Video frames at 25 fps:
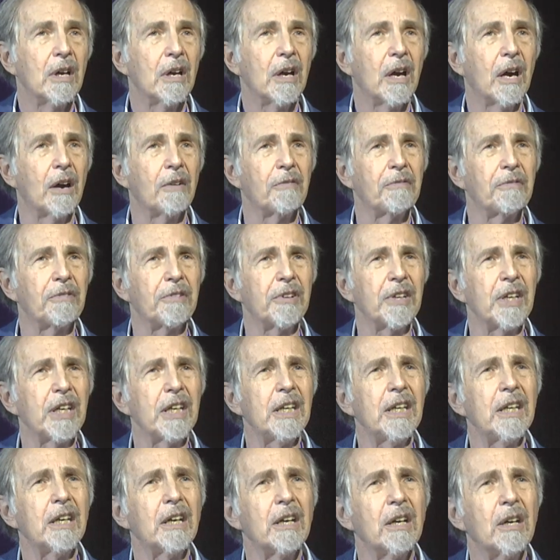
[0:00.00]
of
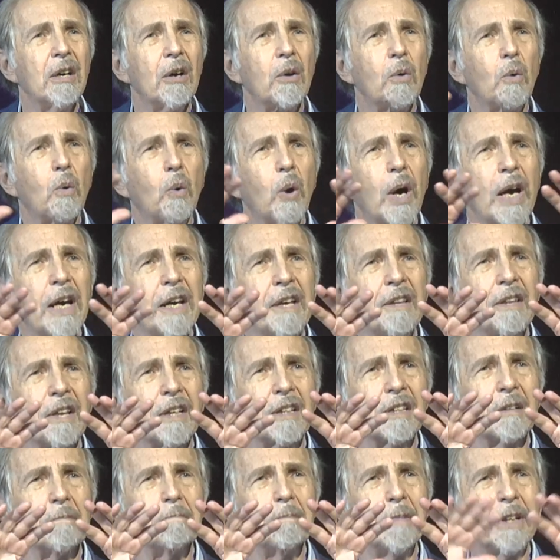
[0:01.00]
the way
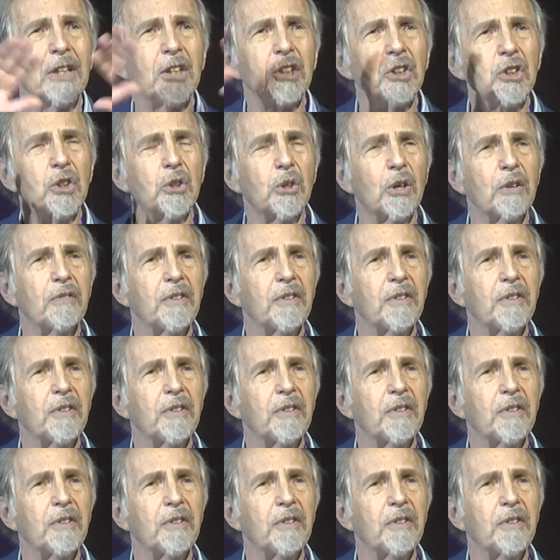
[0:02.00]
that the Minister